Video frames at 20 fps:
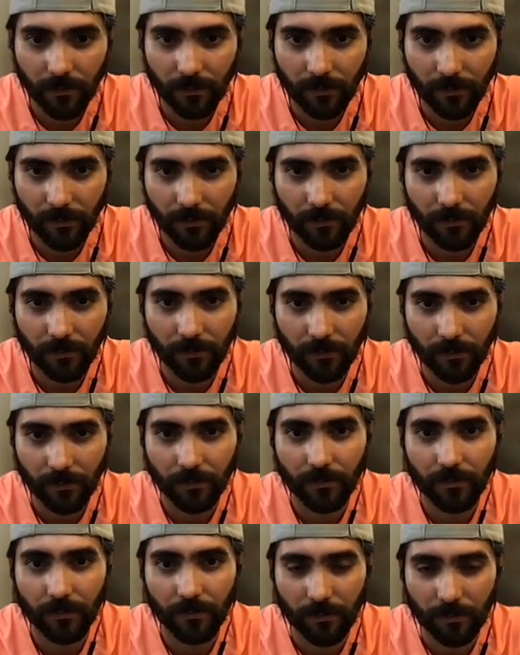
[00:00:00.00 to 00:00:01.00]

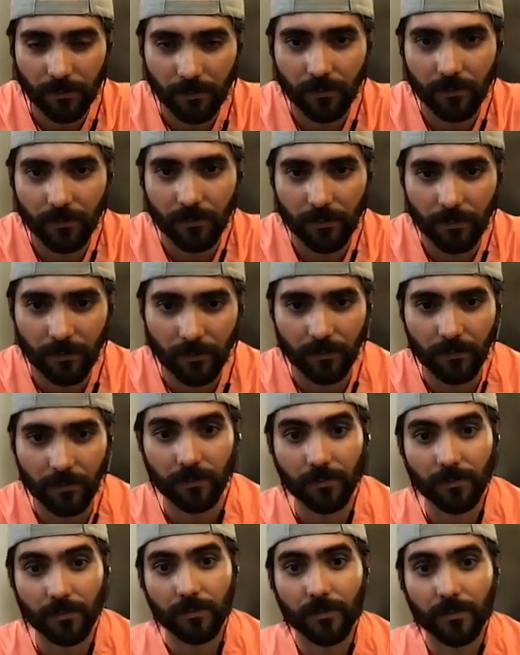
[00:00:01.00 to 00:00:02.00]

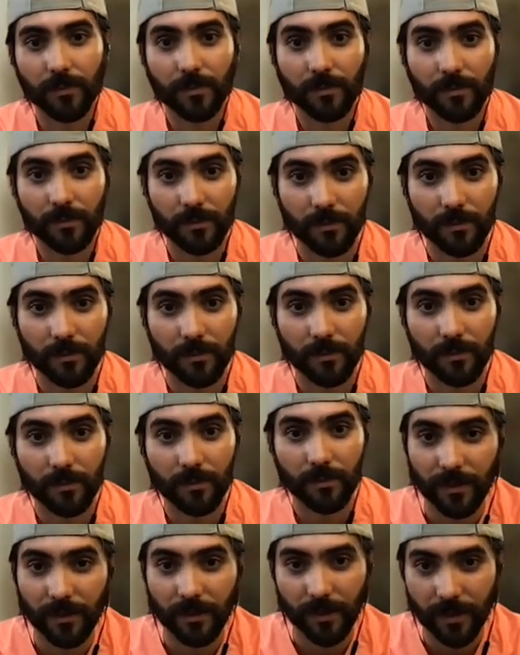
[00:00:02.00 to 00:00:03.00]

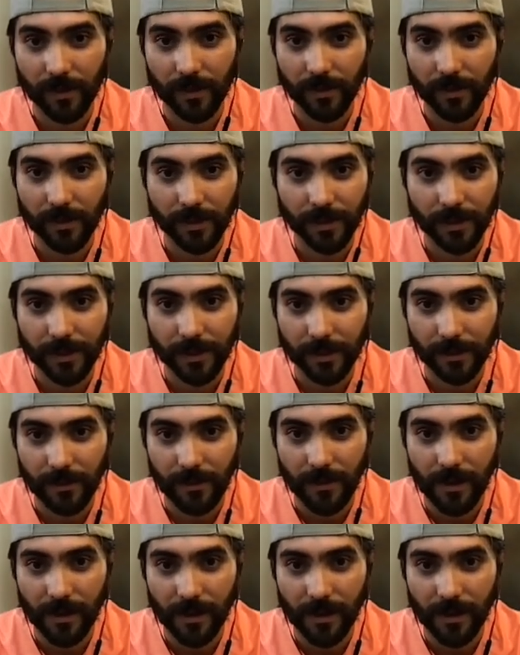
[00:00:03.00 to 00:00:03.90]
This person isn't speaking.